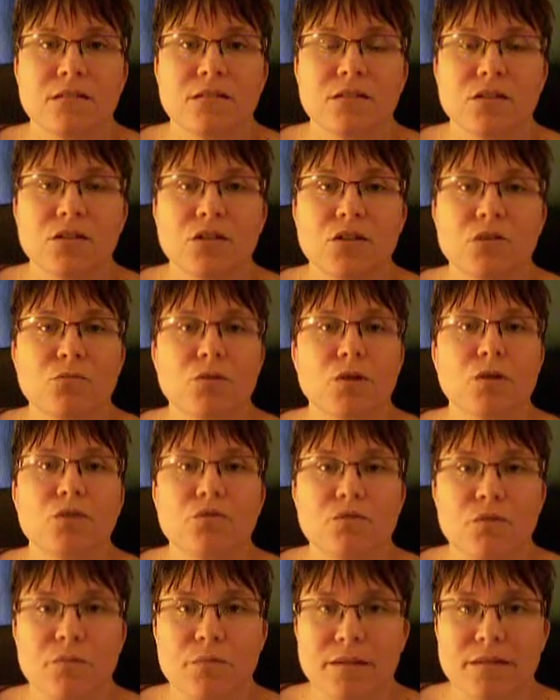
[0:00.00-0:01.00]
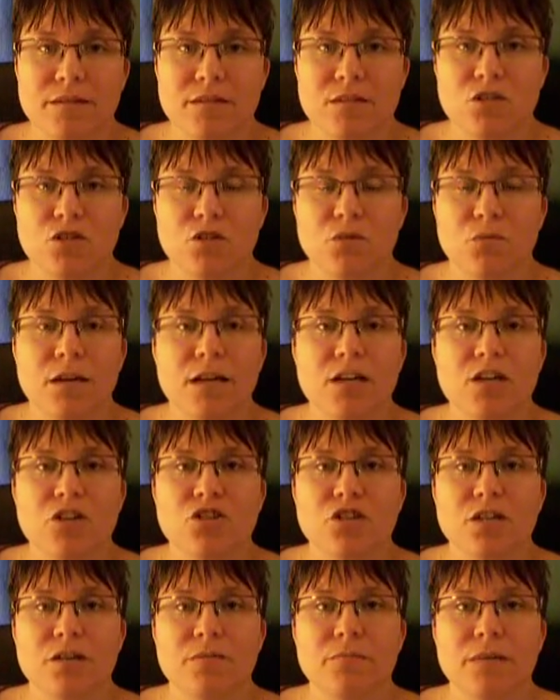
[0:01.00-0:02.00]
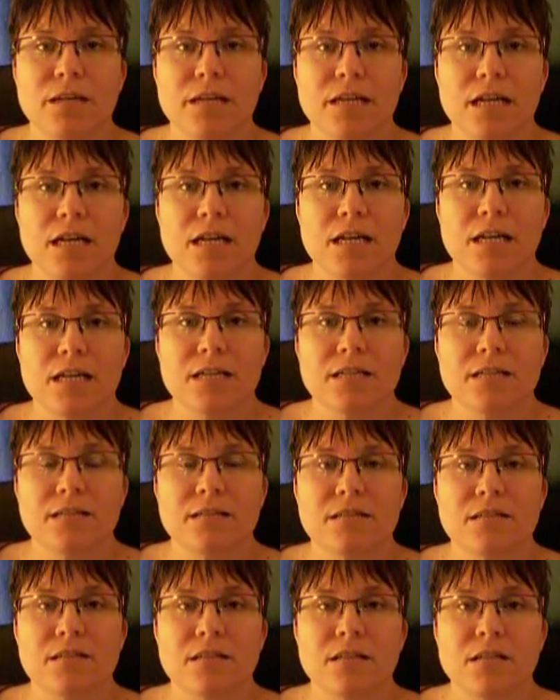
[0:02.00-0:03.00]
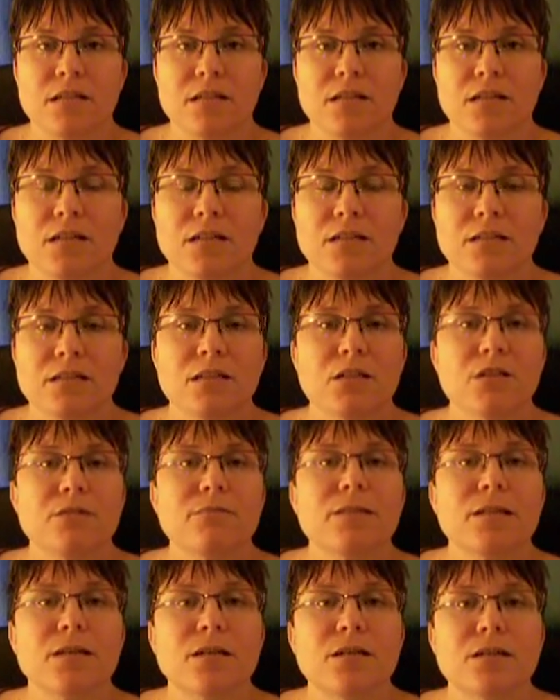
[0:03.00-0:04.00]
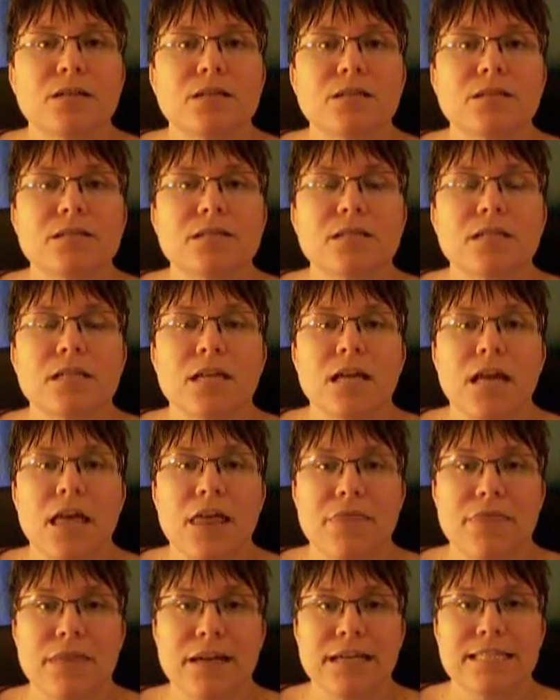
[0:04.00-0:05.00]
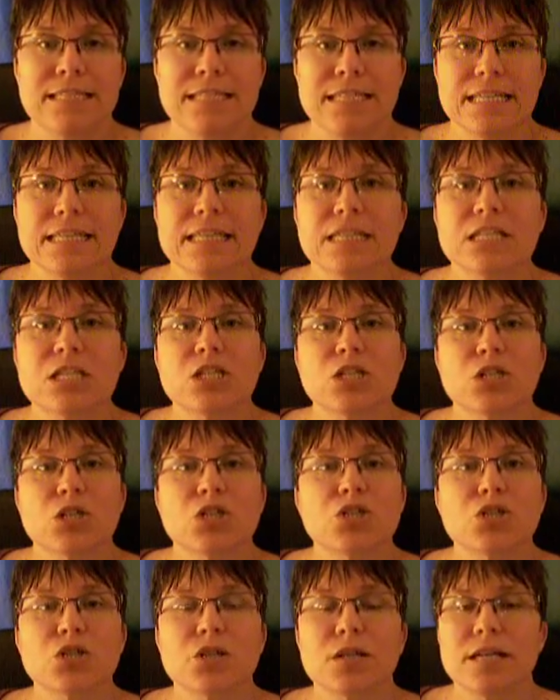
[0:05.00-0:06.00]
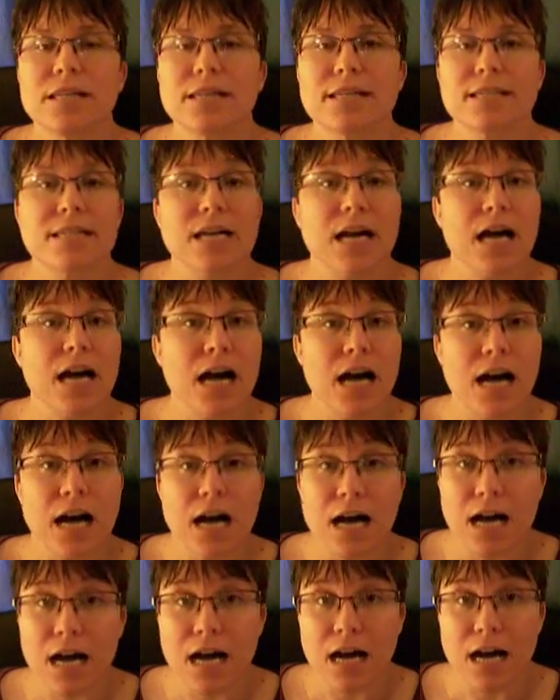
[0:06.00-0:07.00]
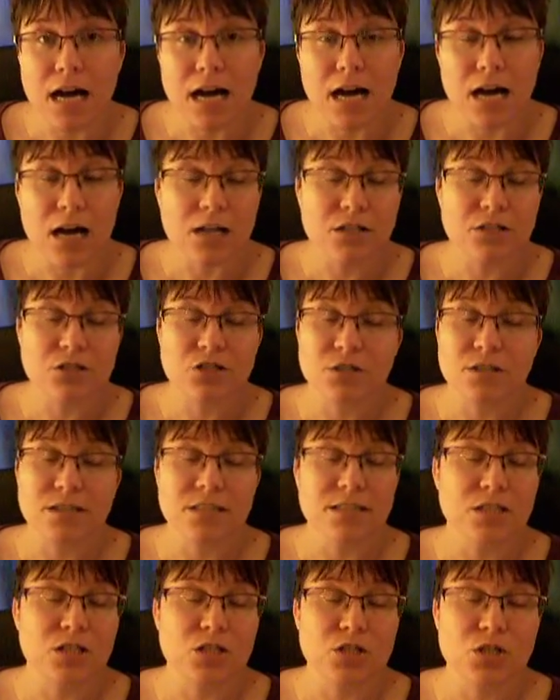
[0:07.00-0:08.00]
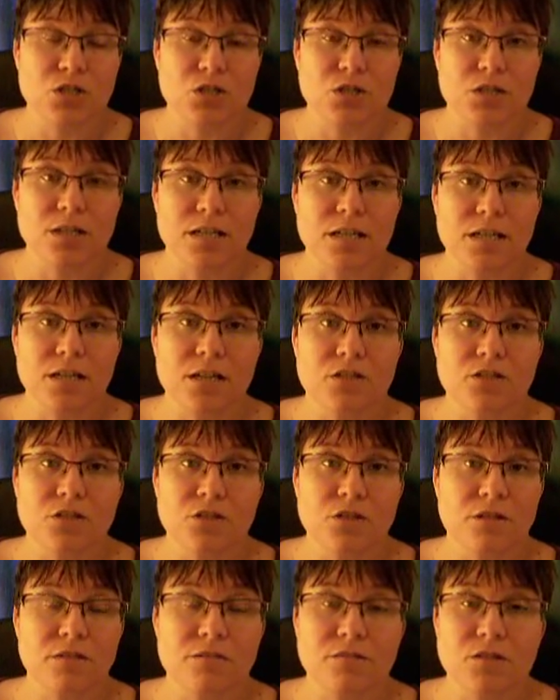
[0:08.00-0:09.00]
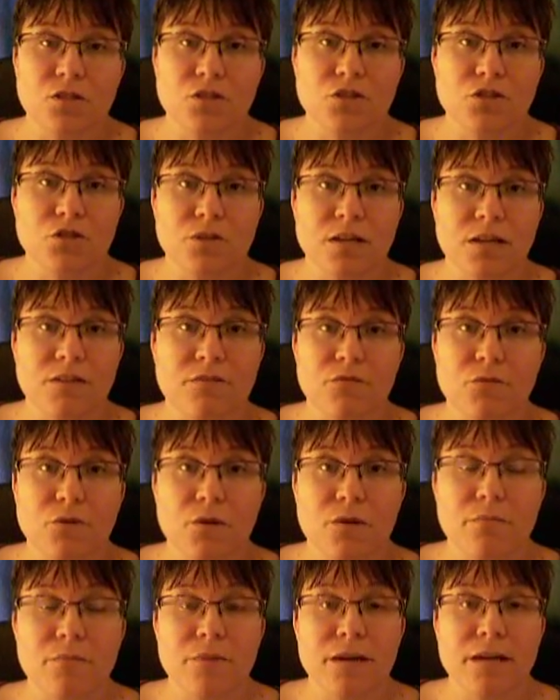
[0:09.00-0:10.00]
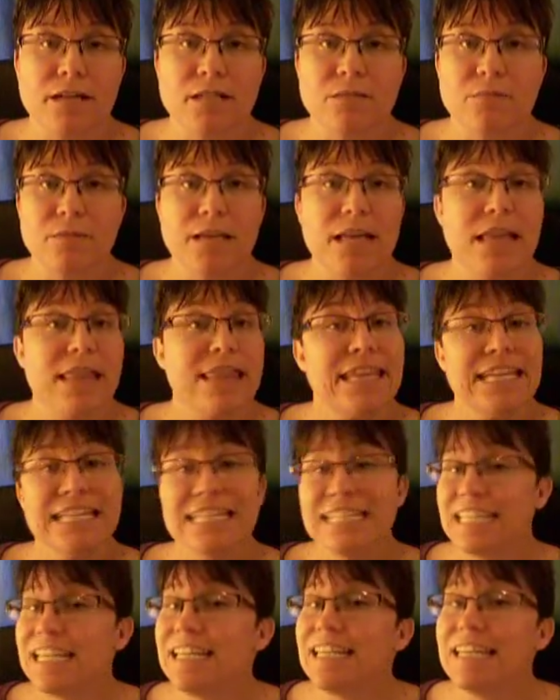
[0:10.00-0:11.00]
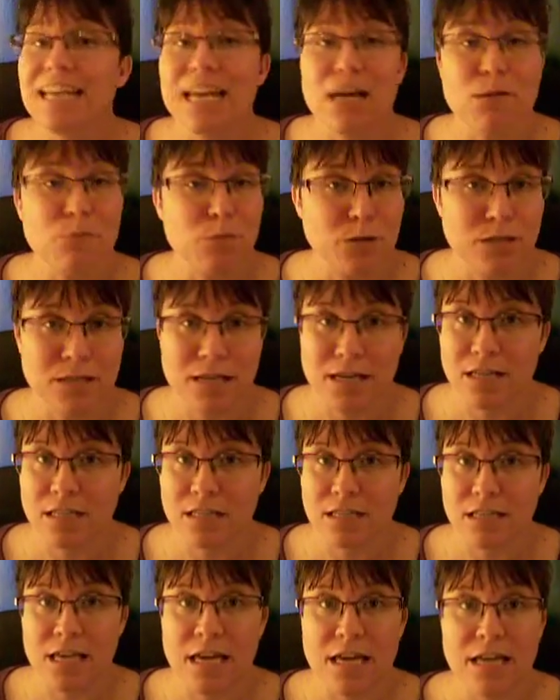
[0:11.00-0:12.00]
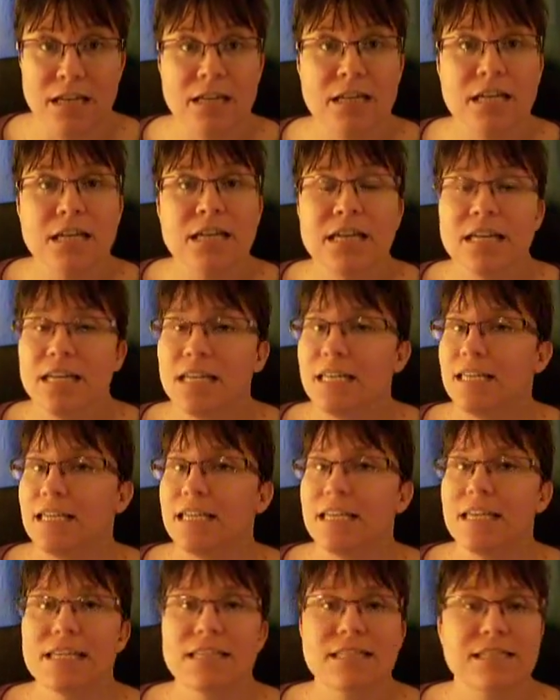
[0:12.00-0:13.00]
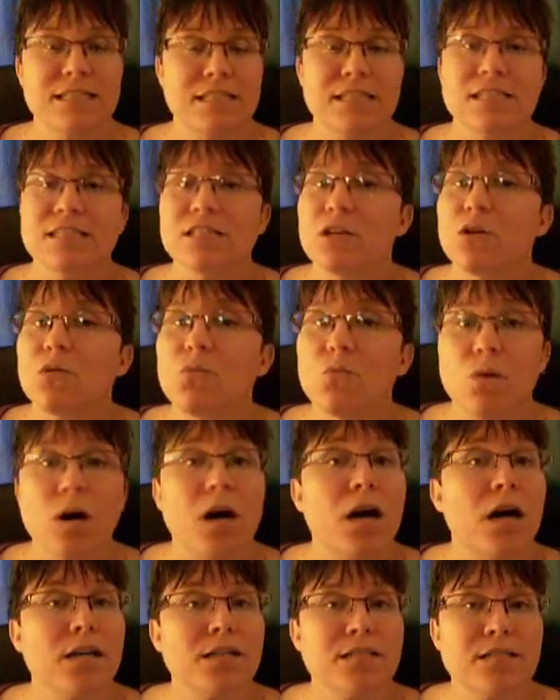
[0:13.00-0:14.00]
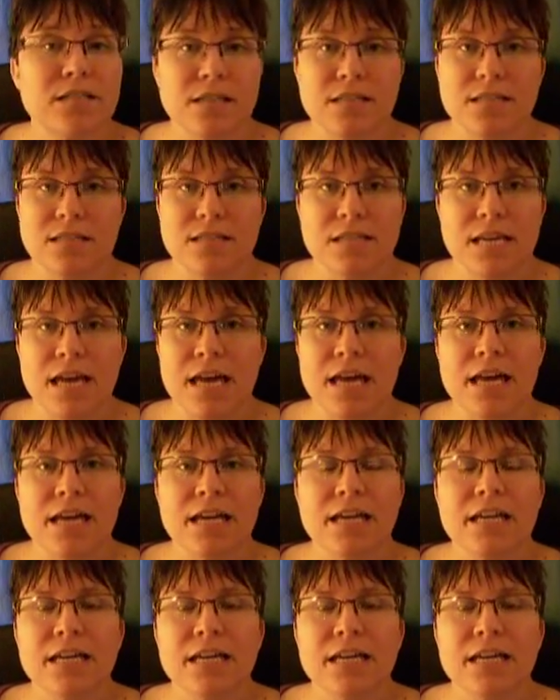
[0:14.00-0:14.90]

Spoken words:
grew from the situation, because lo and behold, they did this surgery, this alternative surgery for my husband. They didn't amputate his leg. He can still walk to this day.